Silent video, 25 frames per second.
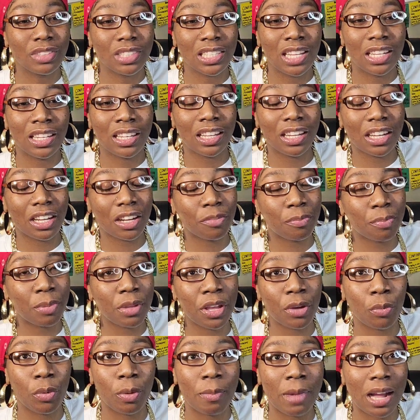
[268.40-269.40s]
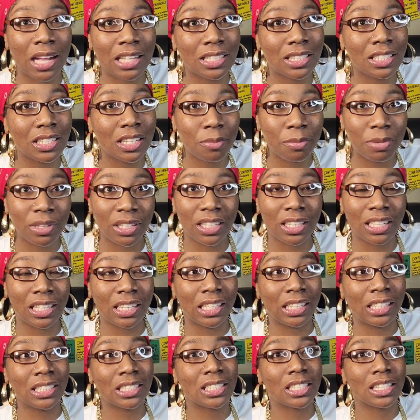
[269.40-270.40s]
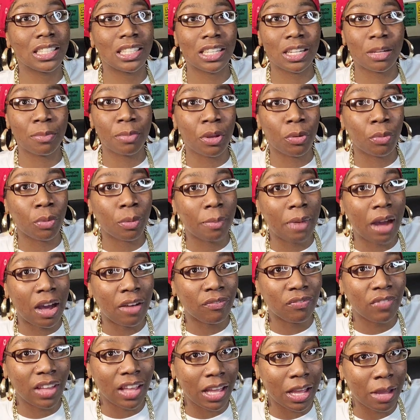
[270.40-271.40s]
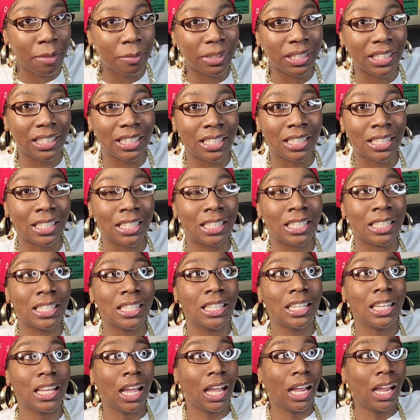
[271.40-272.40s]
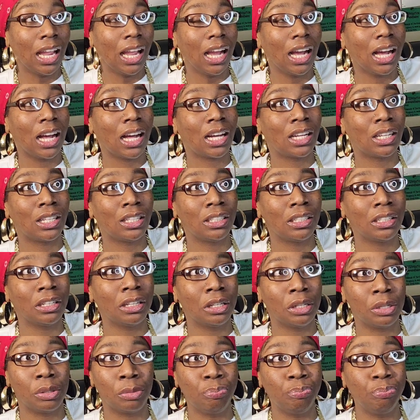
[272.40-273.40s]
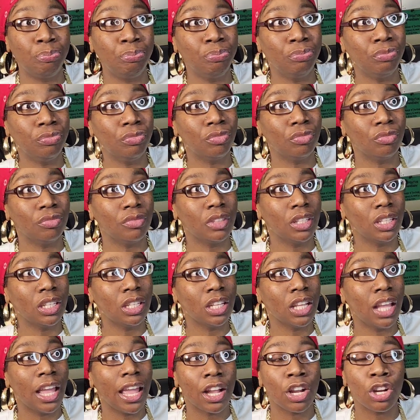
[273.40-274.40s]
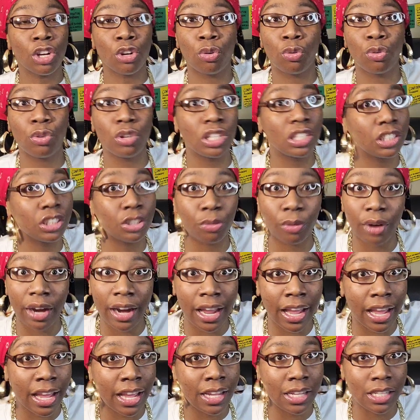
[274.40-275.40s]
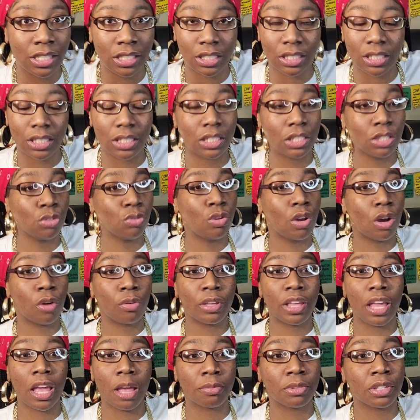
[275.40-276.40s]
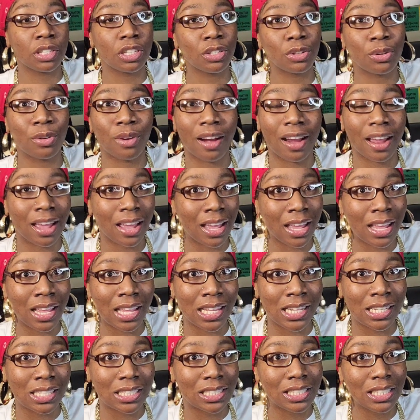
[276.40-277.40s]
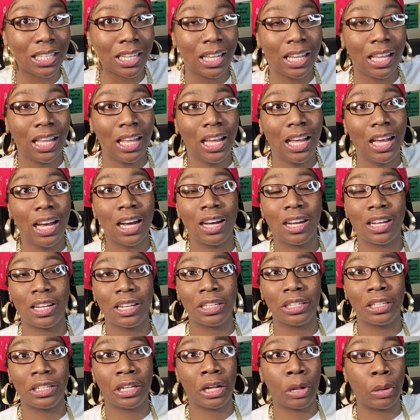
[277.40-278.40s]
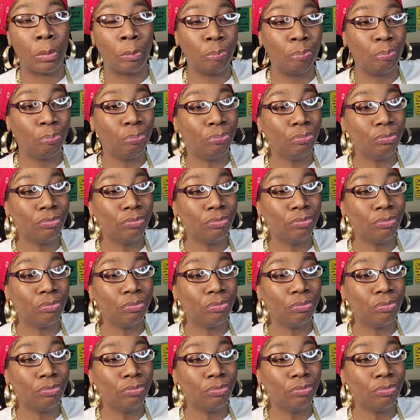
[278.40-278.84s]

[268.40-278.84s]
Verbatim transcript: love being with my siblings, love being with my family, um, good grades, you know, kept good grades, um,